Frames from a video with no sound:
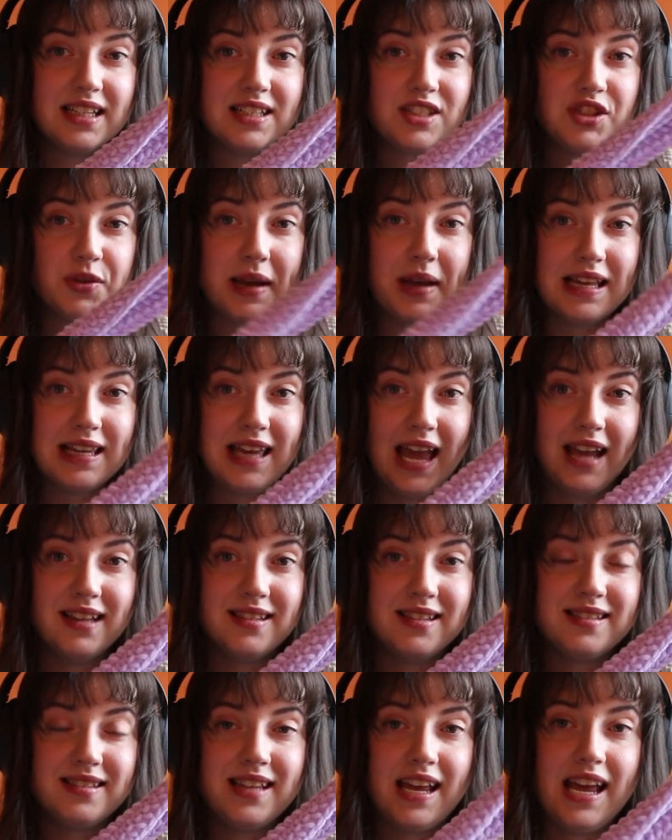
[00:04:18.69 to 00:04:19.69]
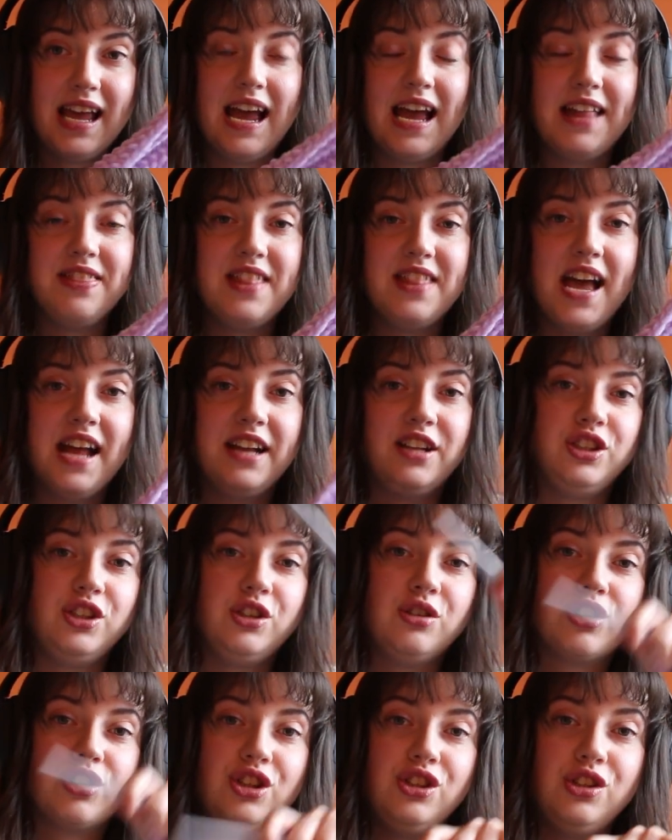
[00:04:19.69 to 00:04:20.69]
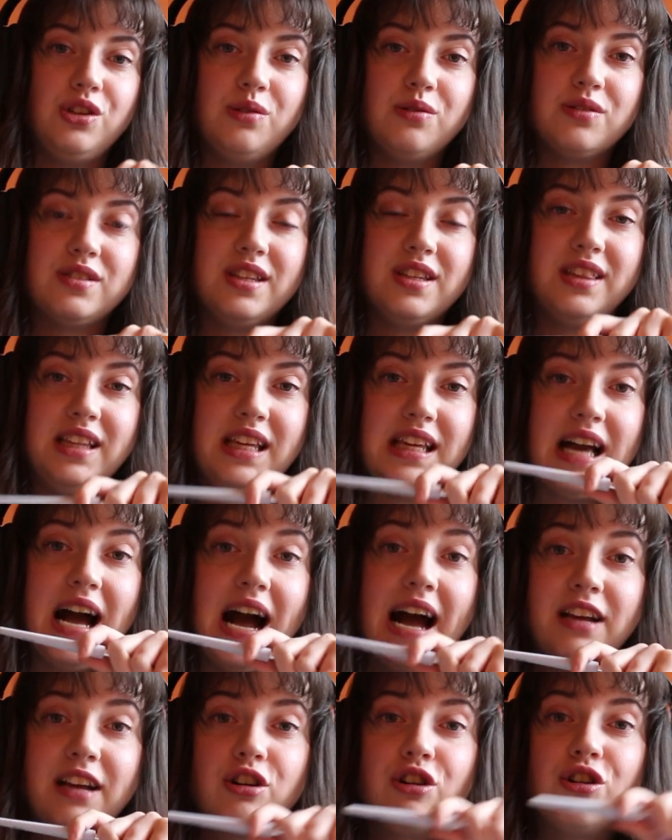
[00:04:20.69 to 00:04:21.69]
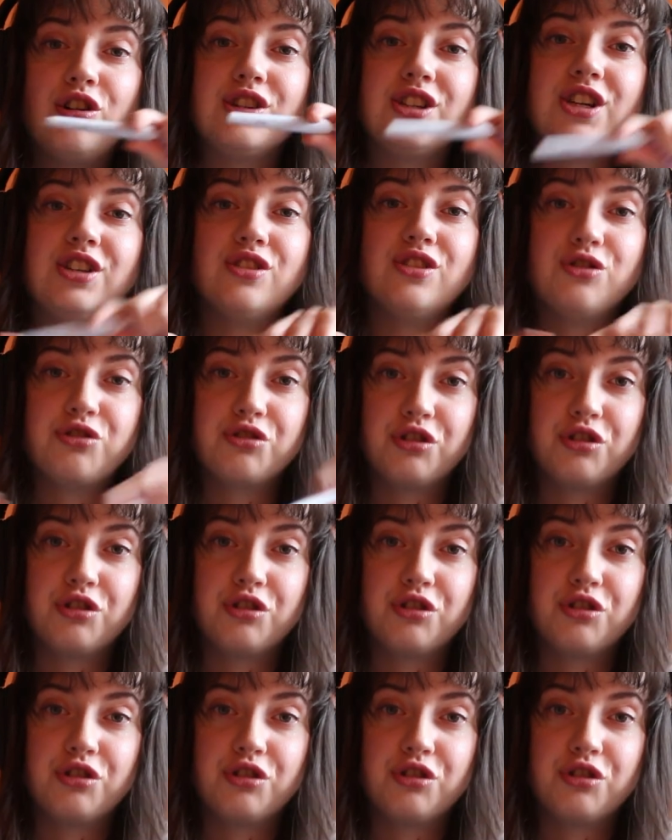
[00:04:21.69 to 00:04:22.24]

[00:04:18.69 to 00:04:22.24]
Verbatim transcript: so it encases it, and then you can use the I cord as a